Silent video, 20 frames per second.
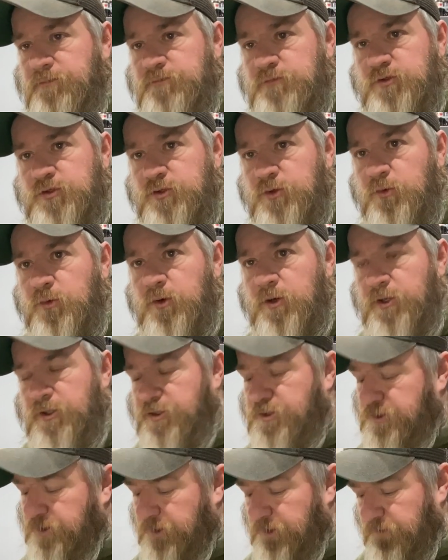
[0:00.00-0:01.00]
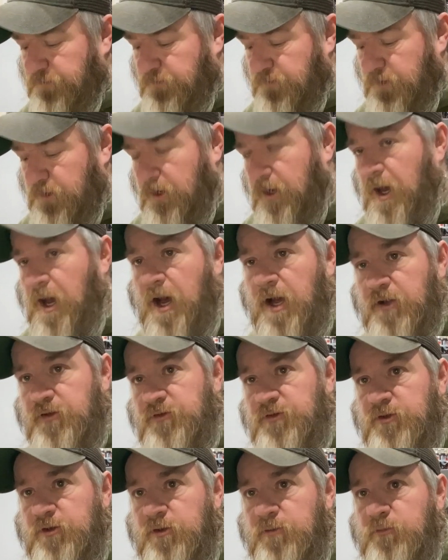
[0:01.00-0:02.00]
storage is
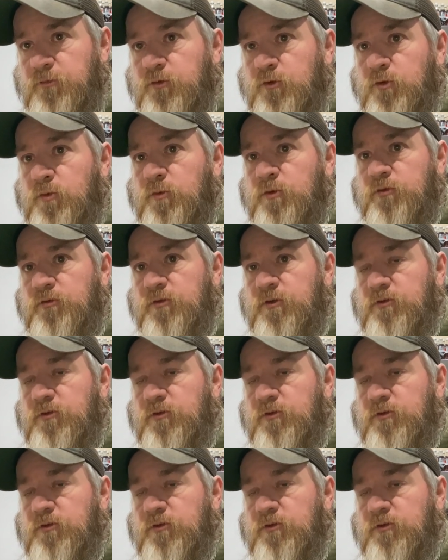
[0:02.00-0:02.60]
oxygen absorbers.